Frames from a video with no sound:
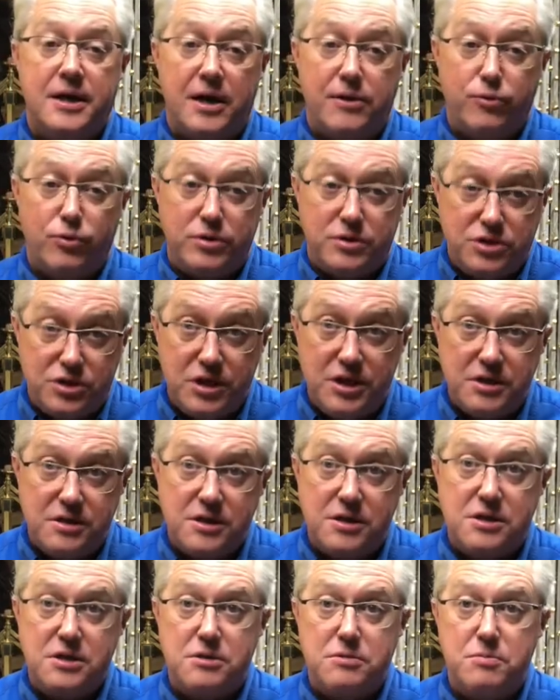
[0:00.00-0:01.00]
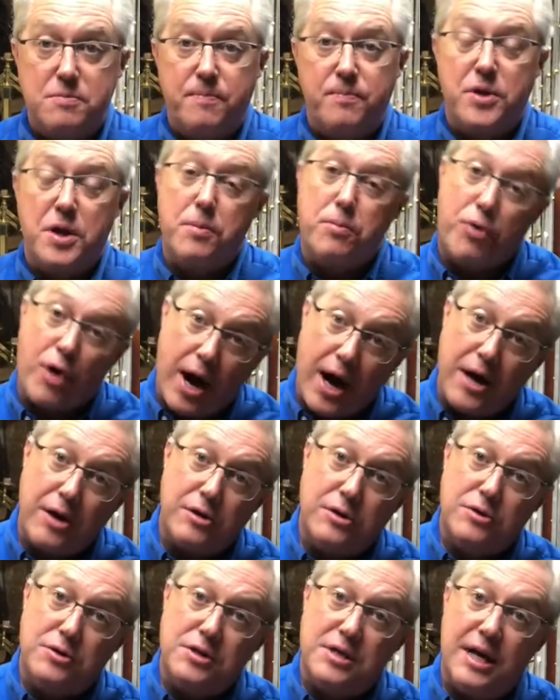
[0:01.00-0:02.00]
with Jesus prior
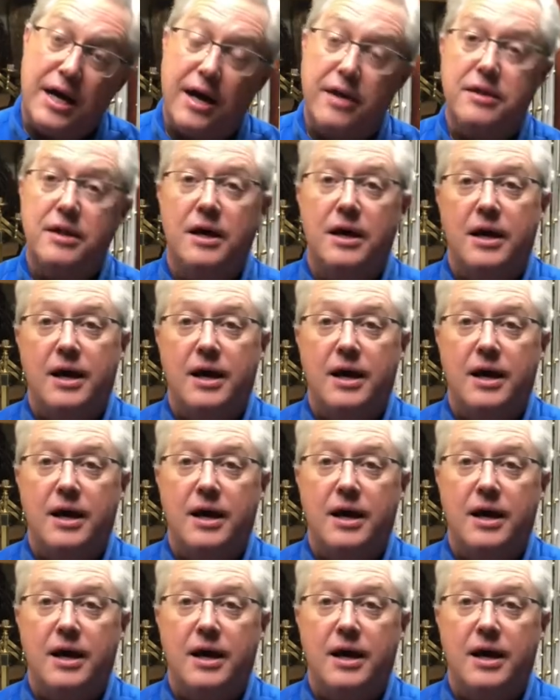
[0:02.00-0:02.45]
to his death